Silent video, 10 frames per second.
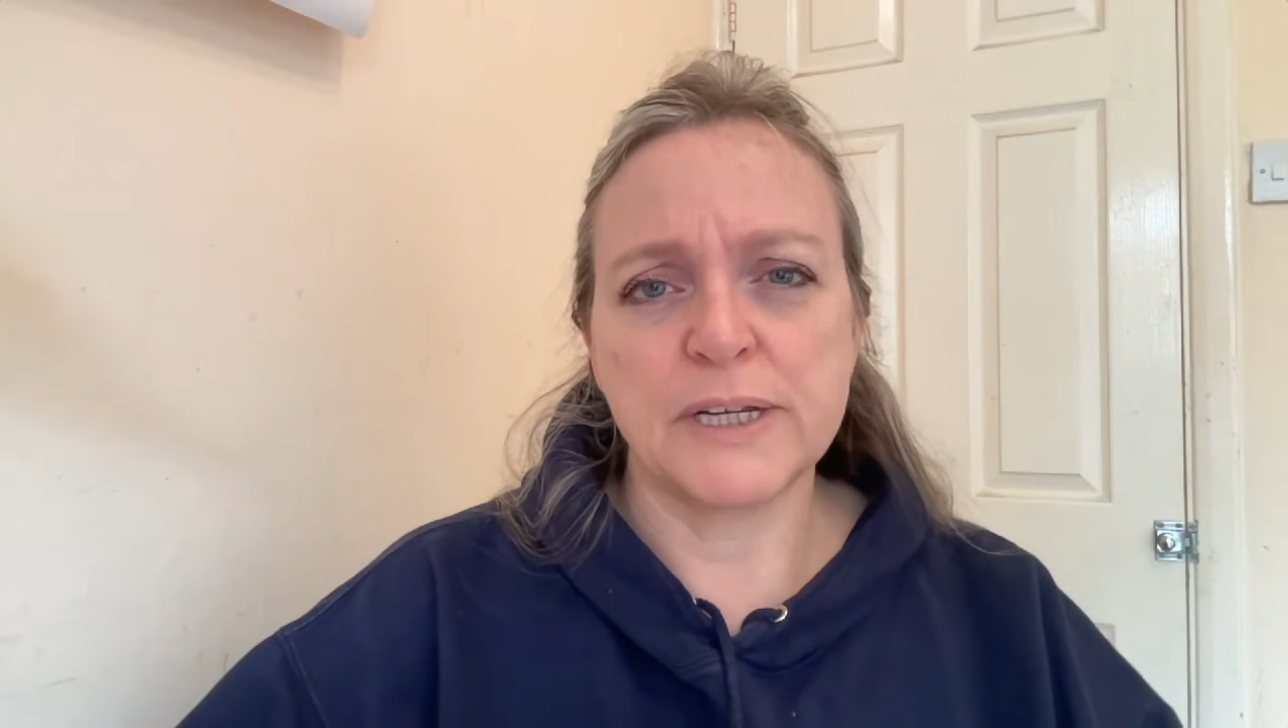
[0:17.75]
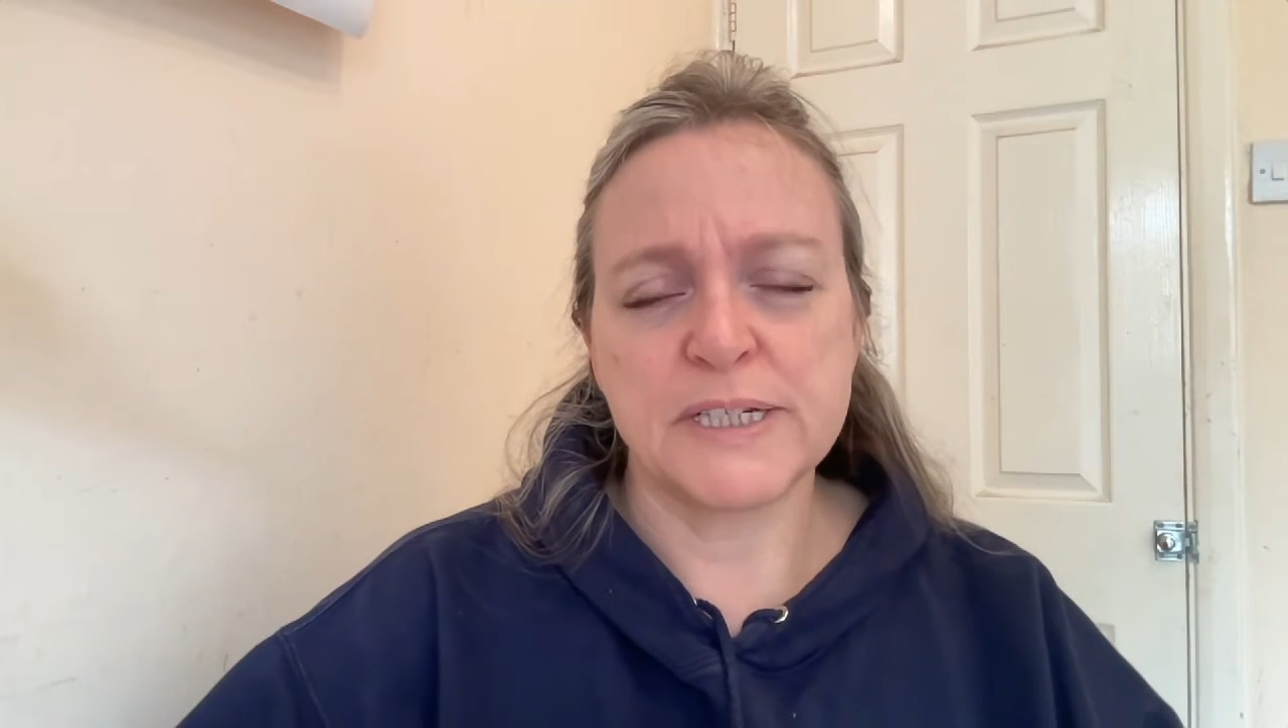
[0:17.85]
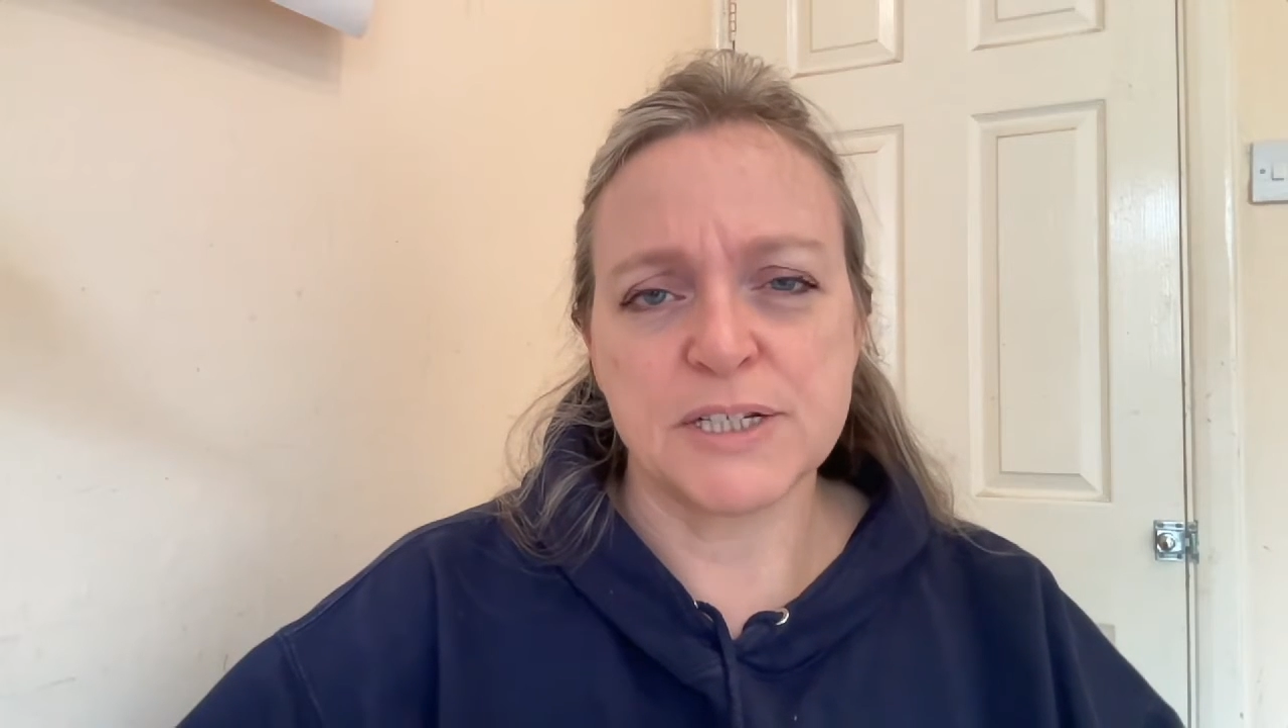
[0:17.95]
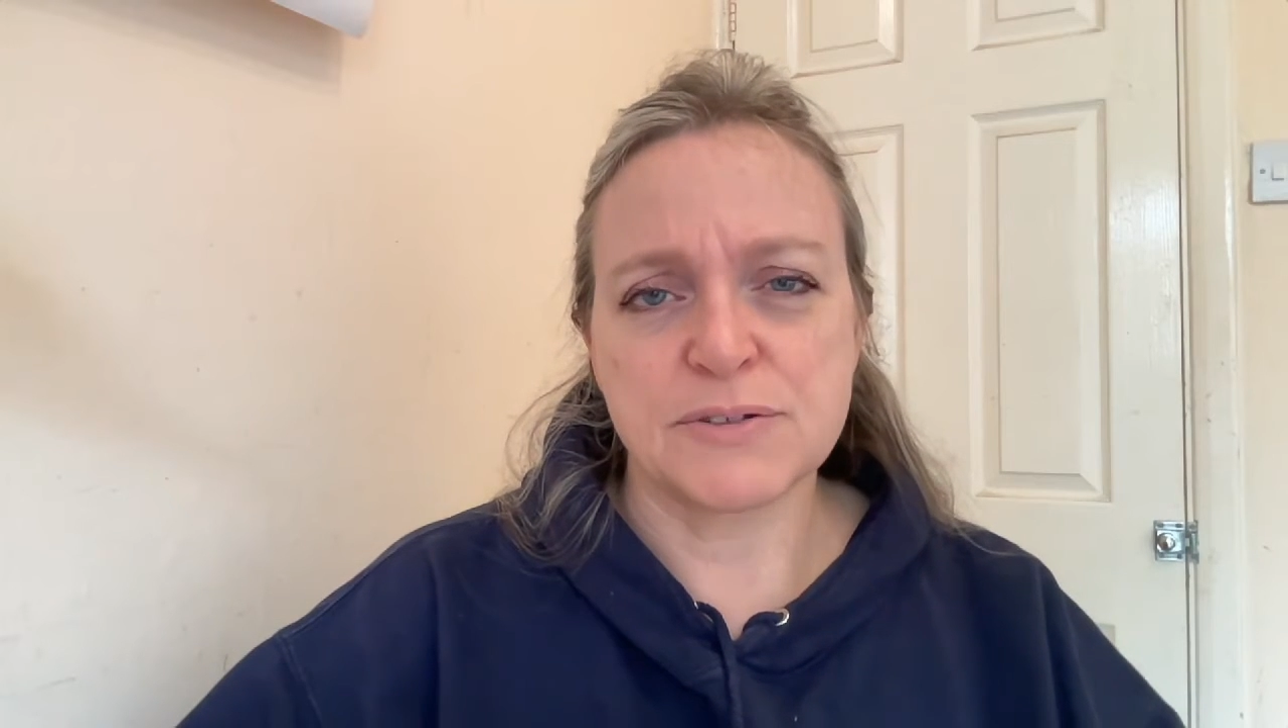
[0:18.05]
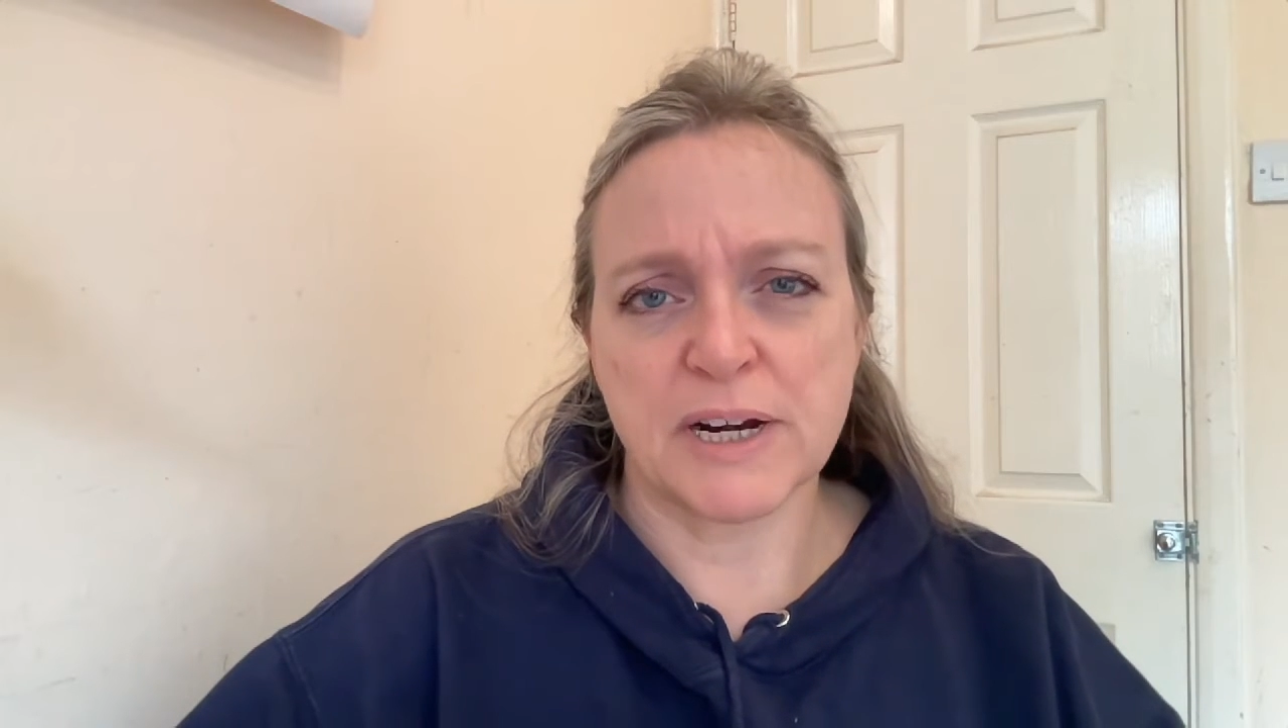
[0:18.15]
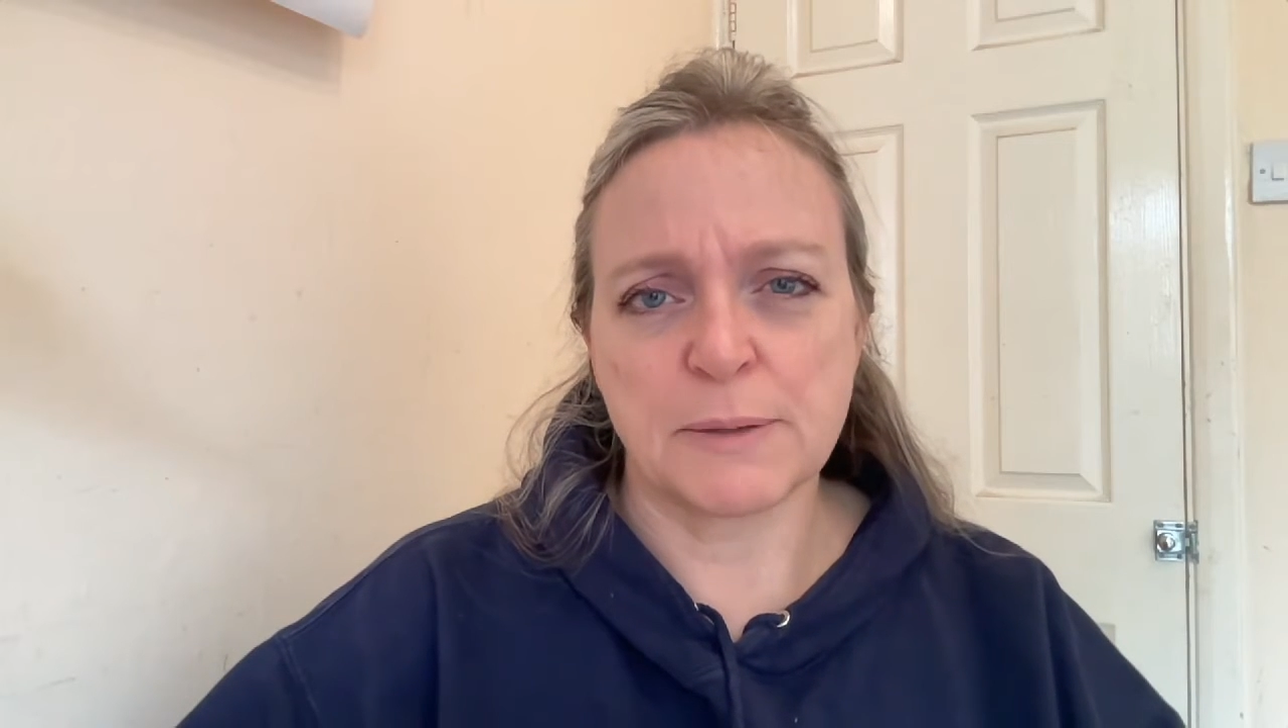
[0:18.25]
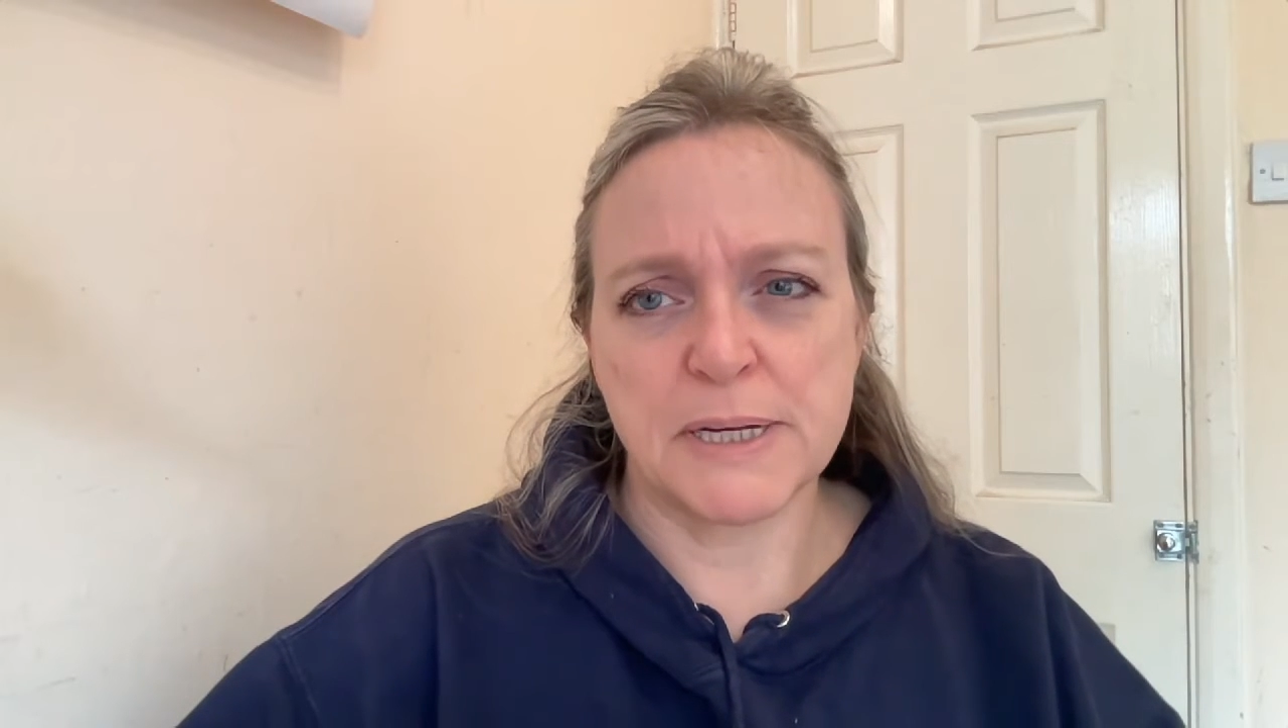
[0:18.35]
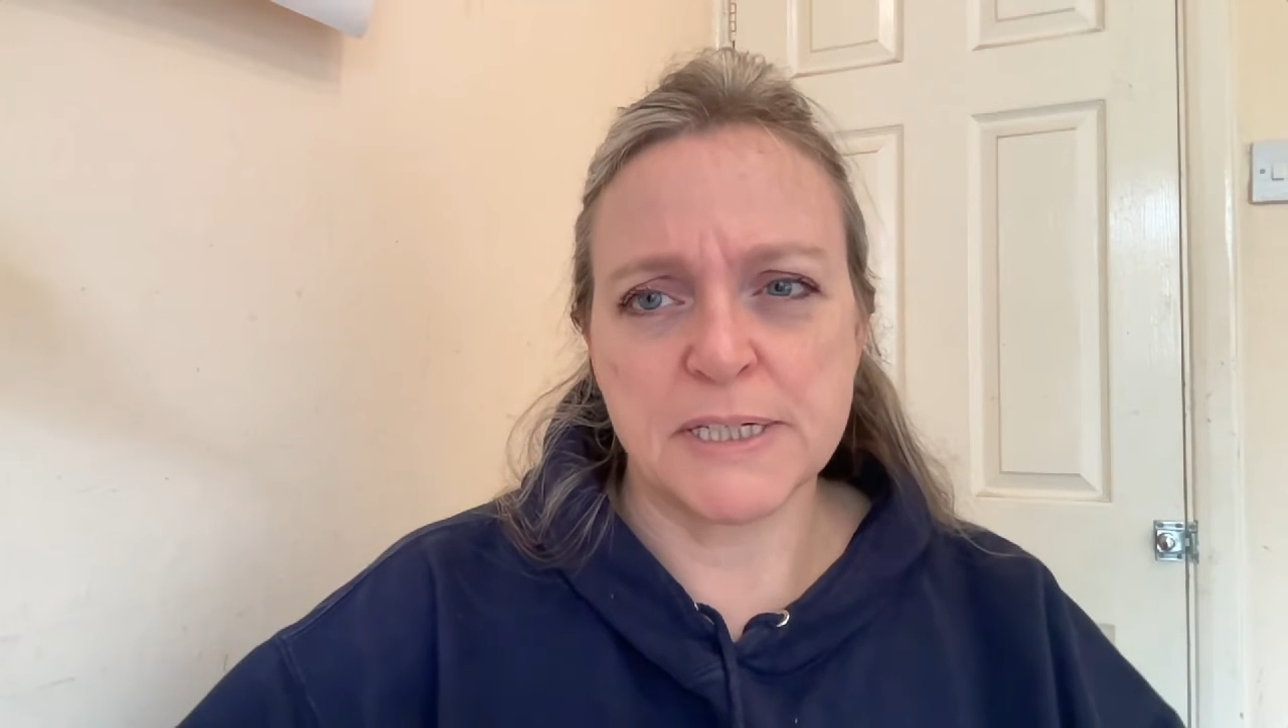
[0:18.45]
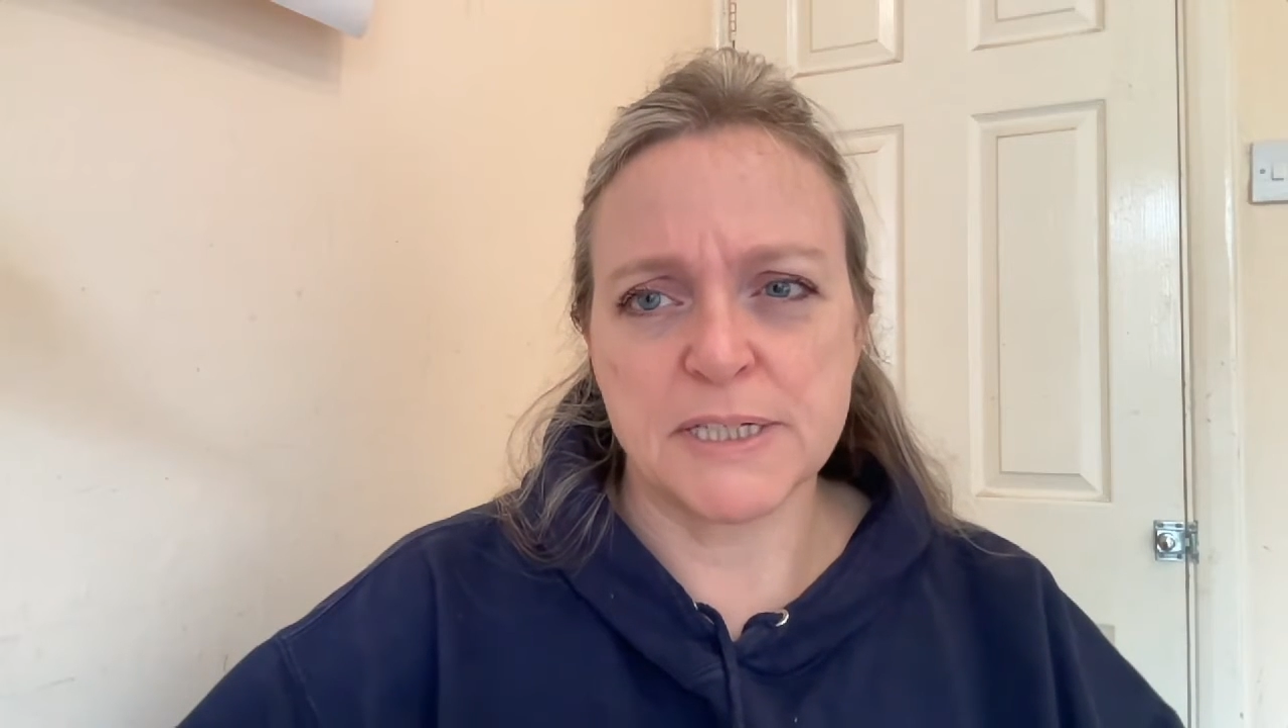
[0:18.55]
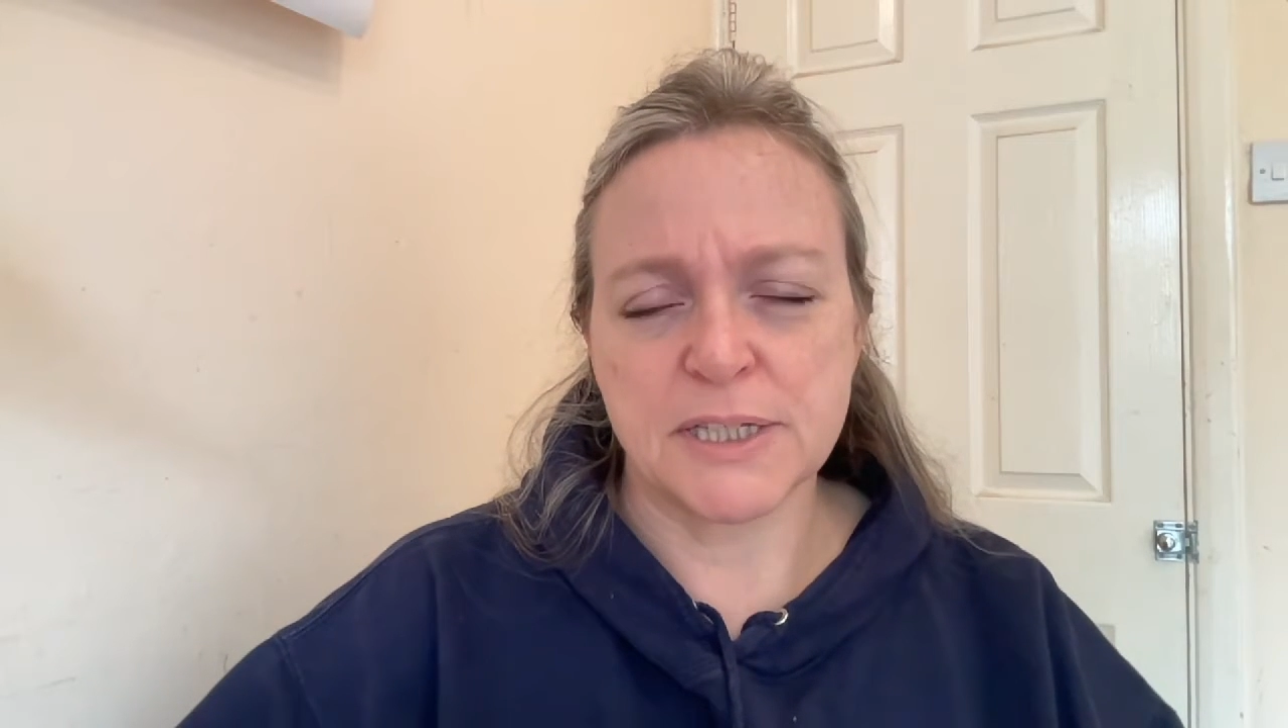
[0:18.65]
it is
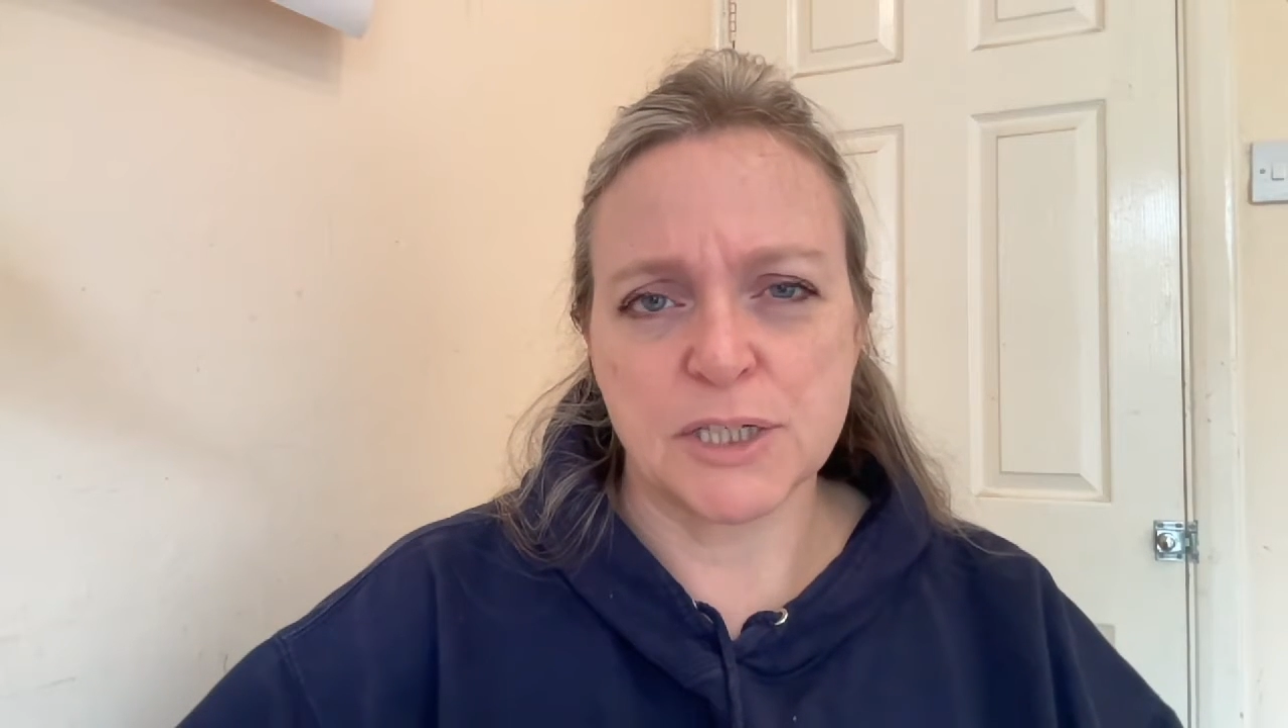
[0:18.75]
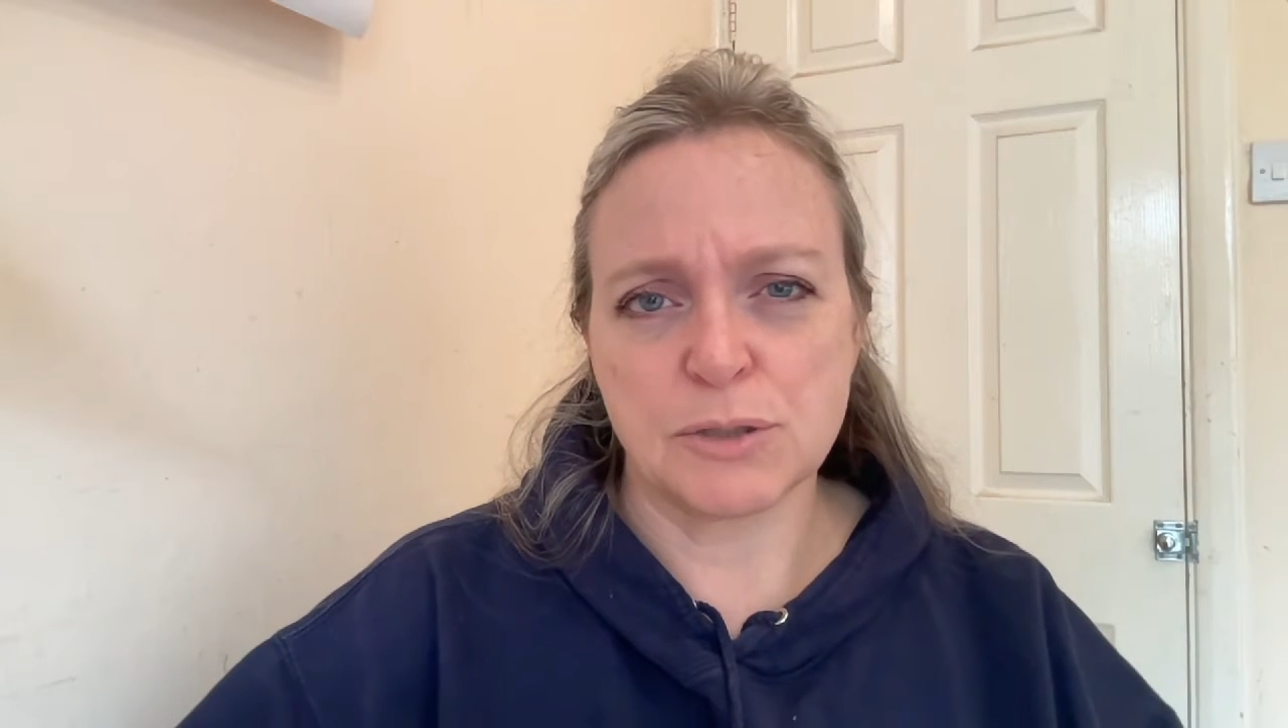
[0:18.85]
recommended that